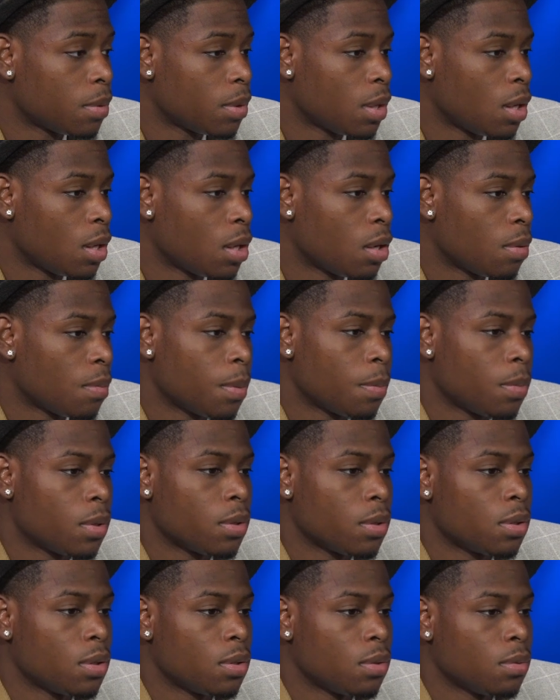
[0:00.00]
And I
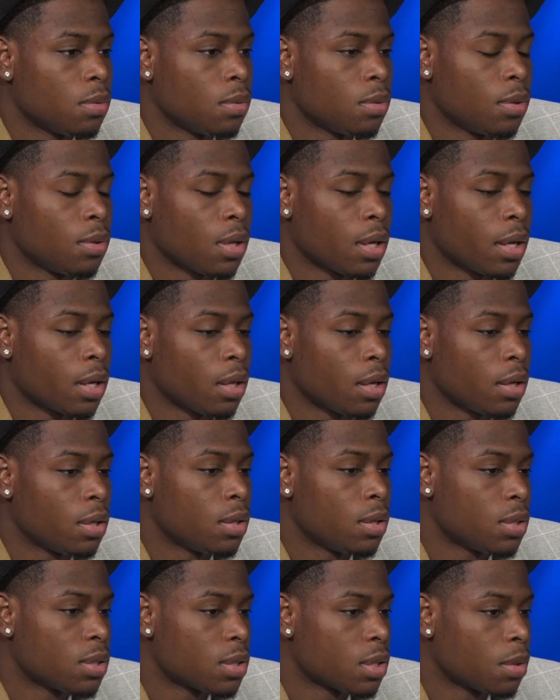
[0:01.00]
remember, like later
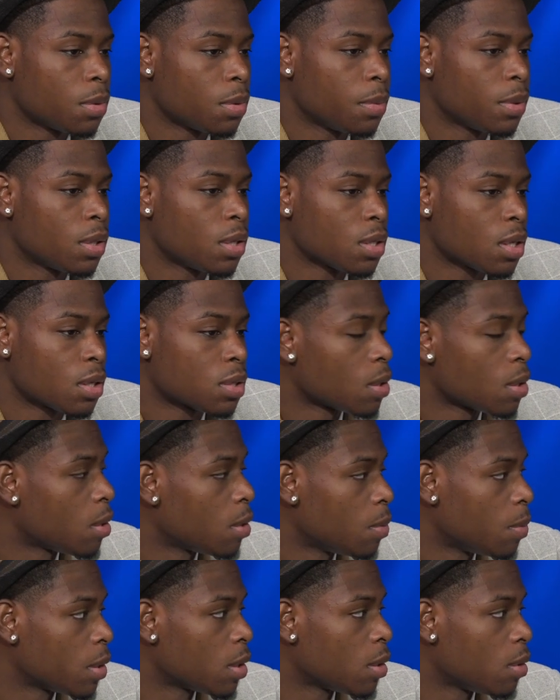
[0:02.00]
this summer, because I started
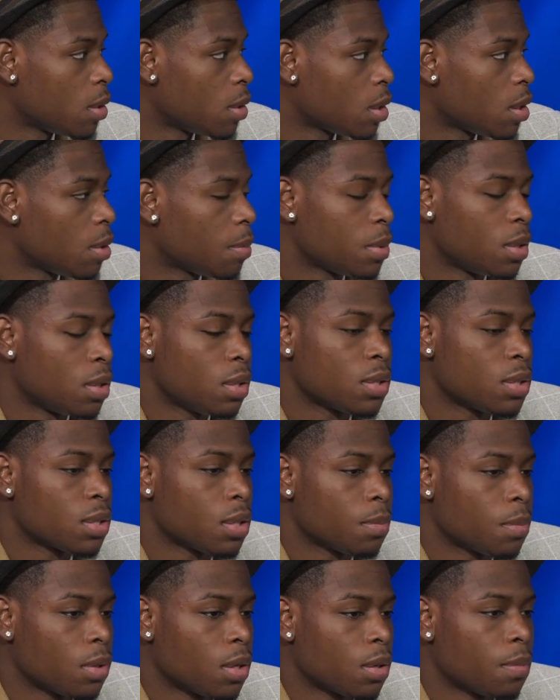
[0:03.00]
working on the company this
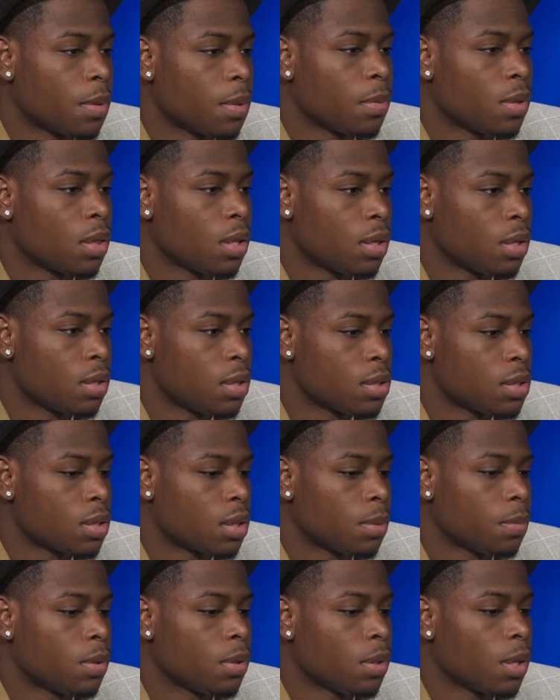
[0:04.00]
summer. I remember later this
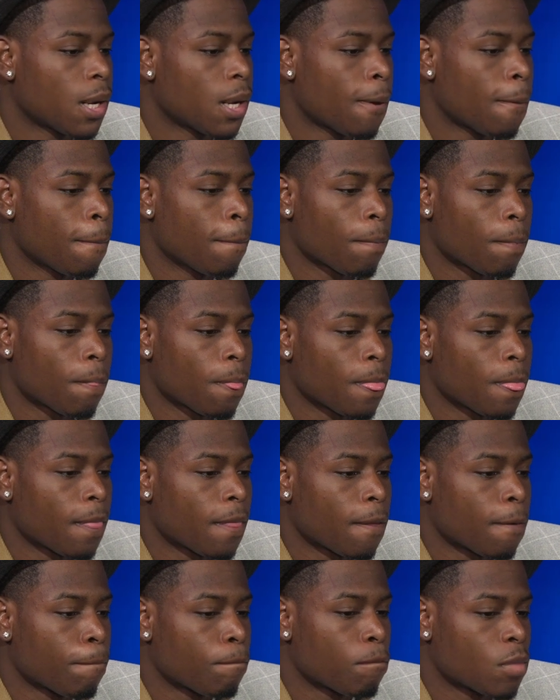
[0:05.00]
summer,
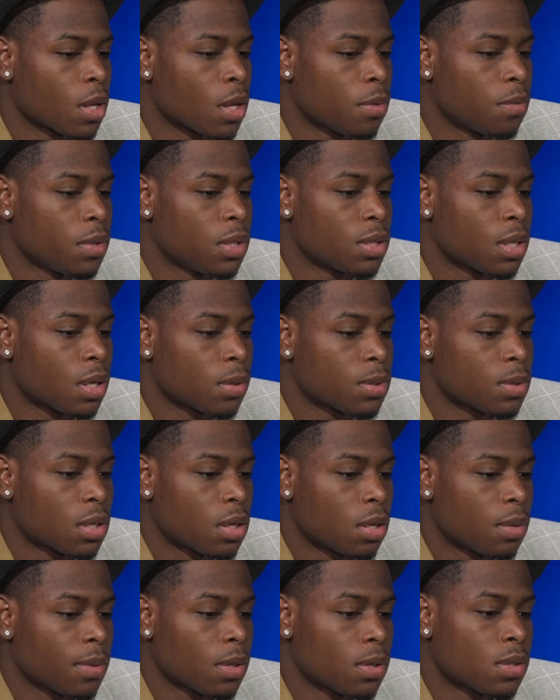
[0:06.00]
I reached out to
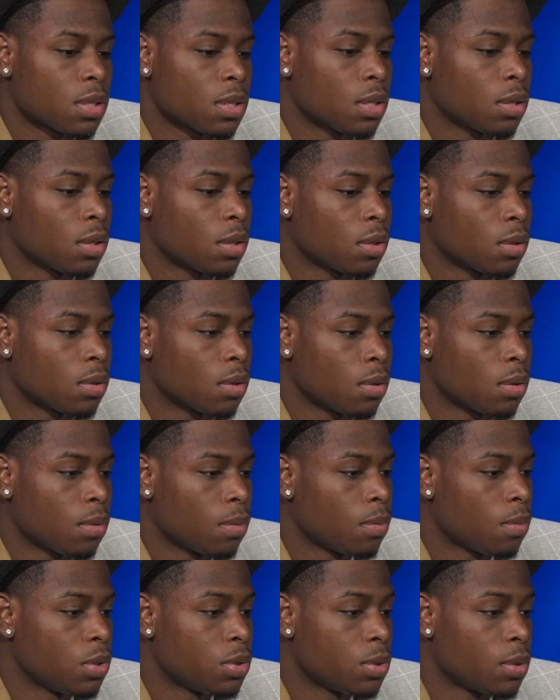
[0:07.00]
him. I was like,
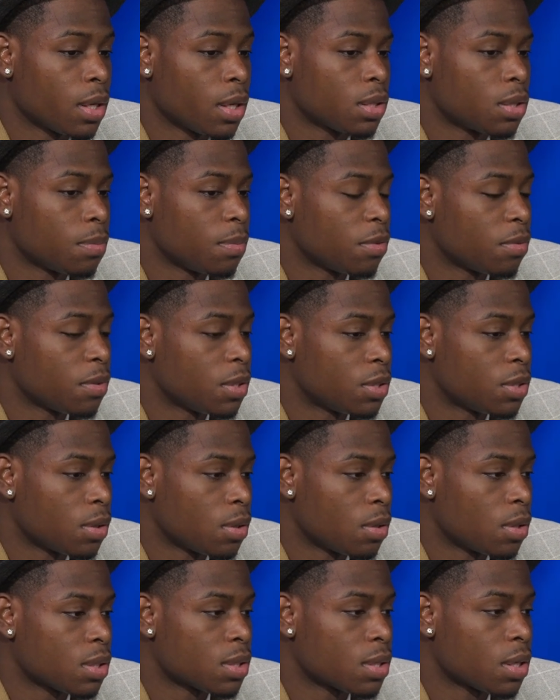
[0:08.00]
"Would you like to be featured on
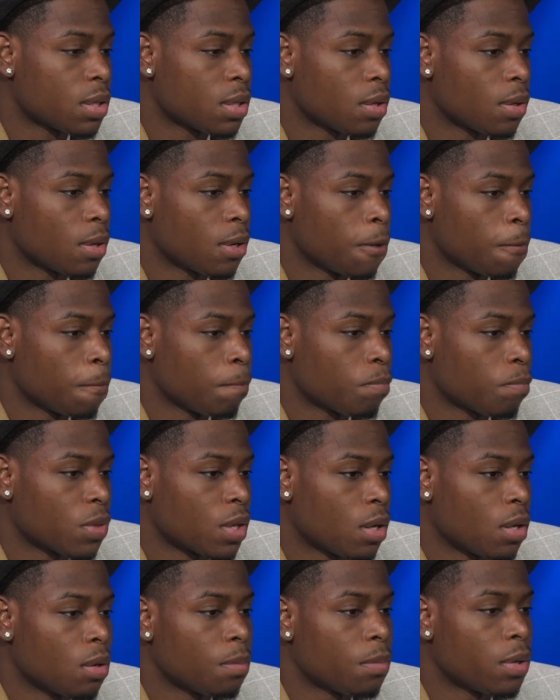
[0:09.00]
the site?" Now,
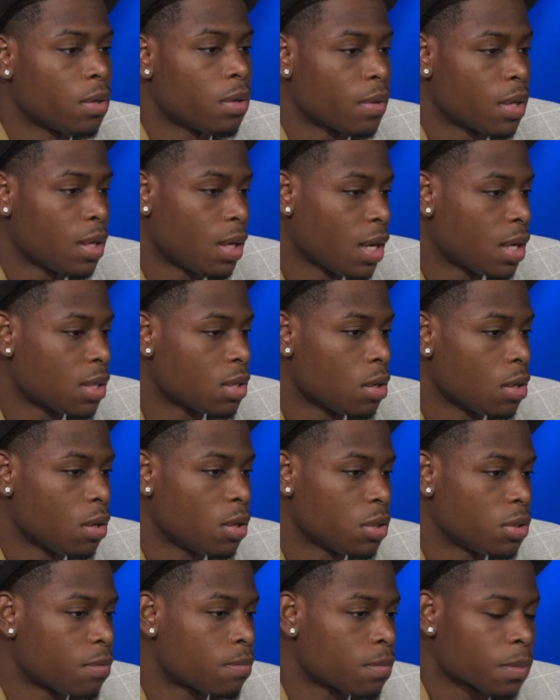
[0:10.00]
Umbre already has a large,
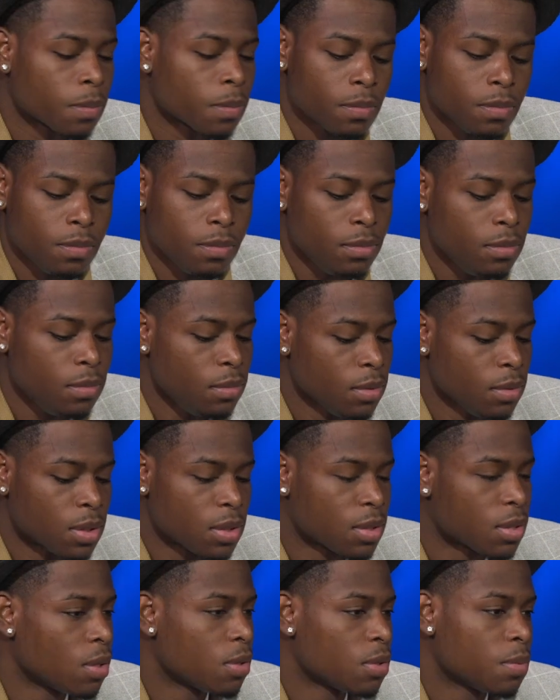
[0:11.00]

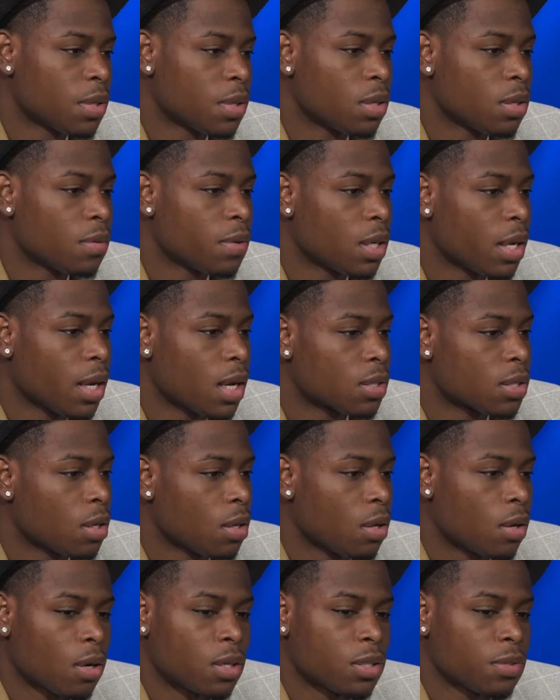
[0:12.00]
he already has a
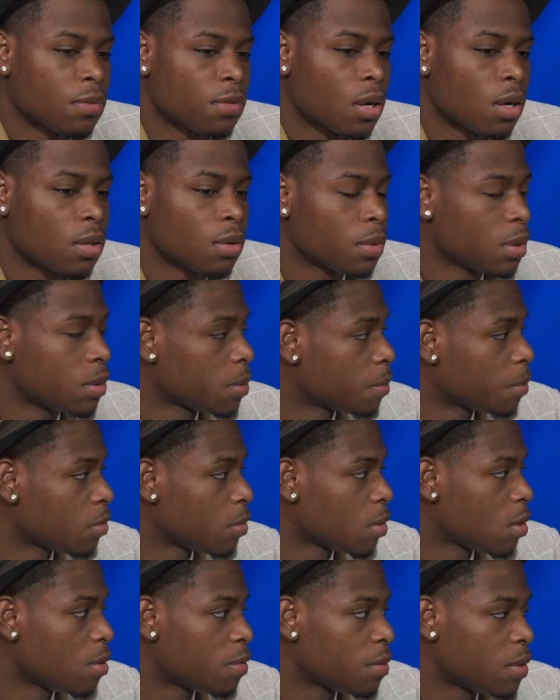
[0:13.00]
large following
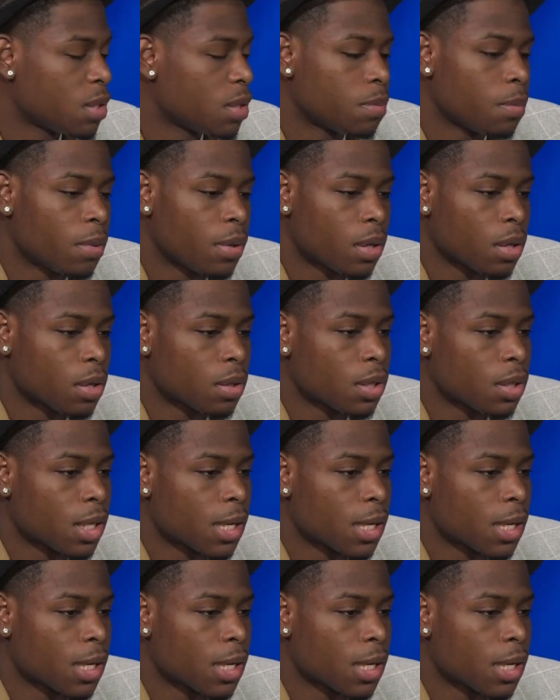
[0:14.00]
off of his brand.